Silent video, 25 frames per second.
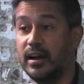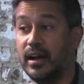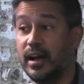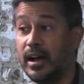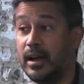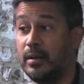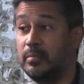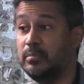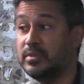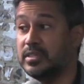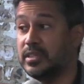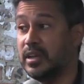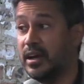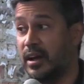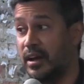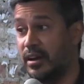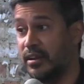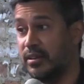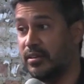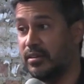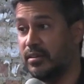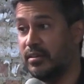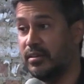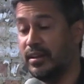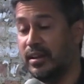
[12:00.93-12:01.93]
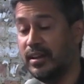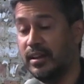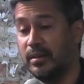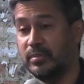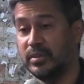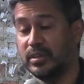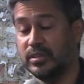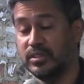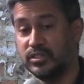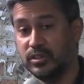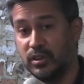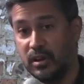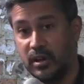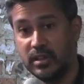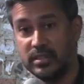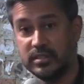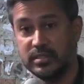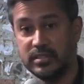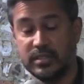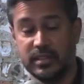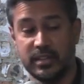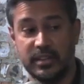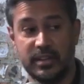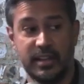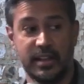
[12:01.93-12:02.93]
I'm tired, I'm
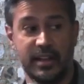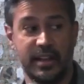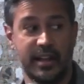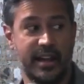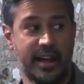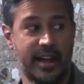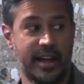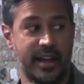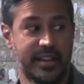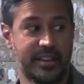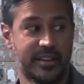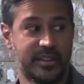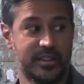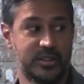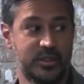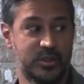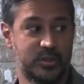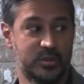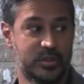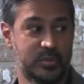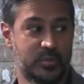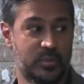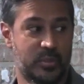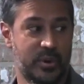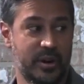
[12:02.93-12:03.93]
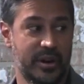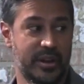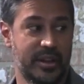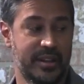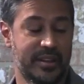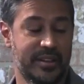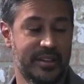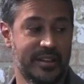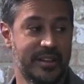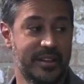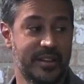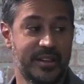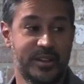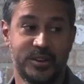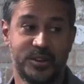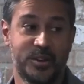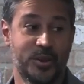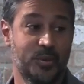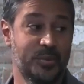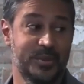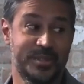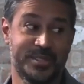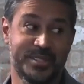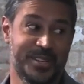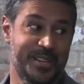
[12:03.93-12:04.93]
exhausted, I could use a break.
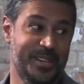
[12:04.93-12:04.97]
No one's